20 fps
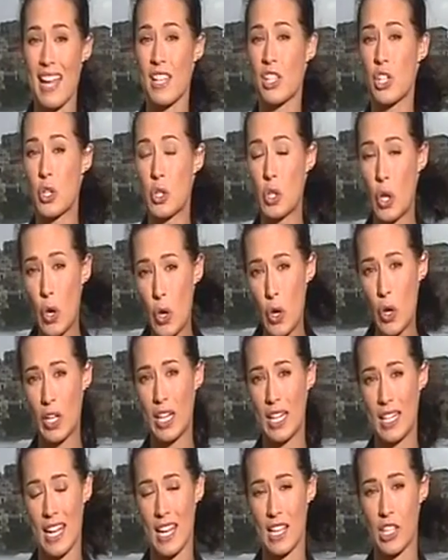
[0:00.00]
until
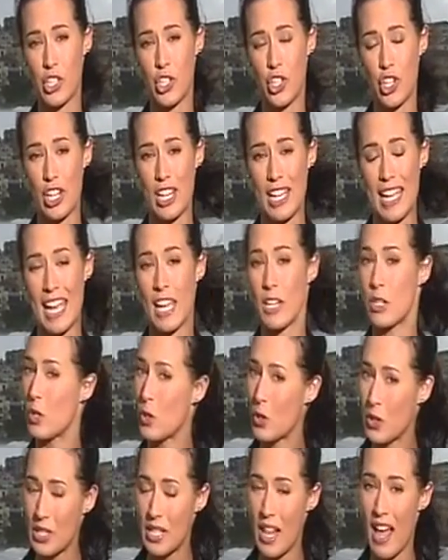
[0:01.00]
early next year, it
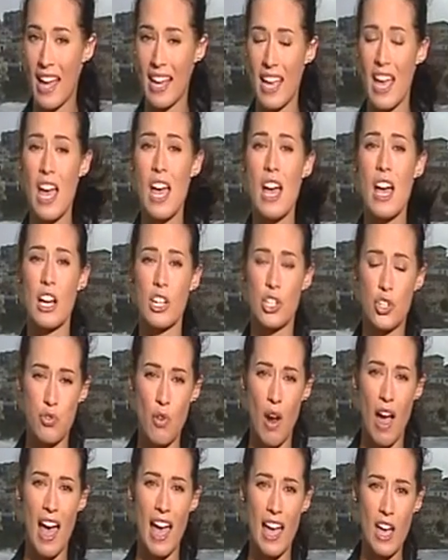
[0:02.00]
looks like a
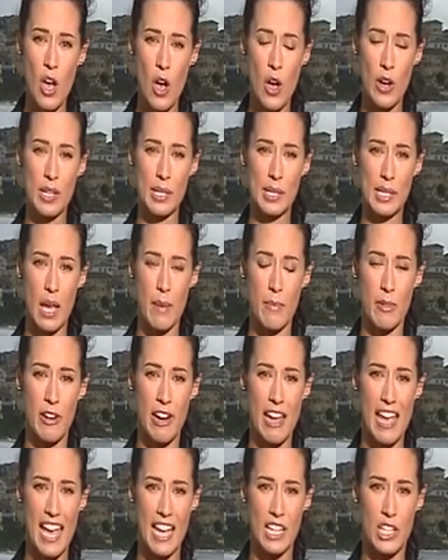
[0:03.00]
dry, hot
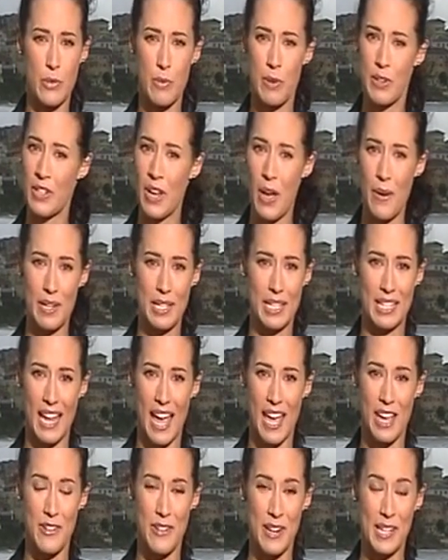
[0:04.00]
summer ahead. You wouldn't know it
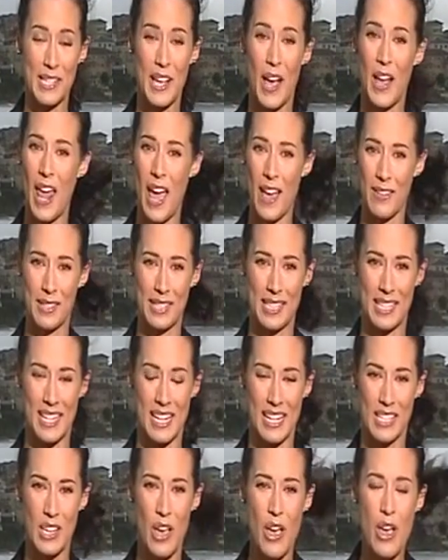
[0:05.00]
today, Chris. I'll have
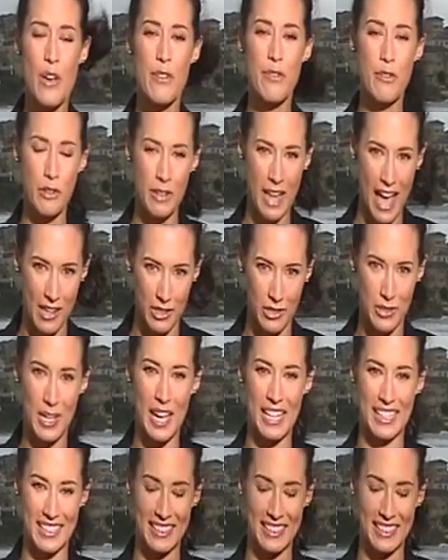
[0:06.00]
Sydney's full outlook a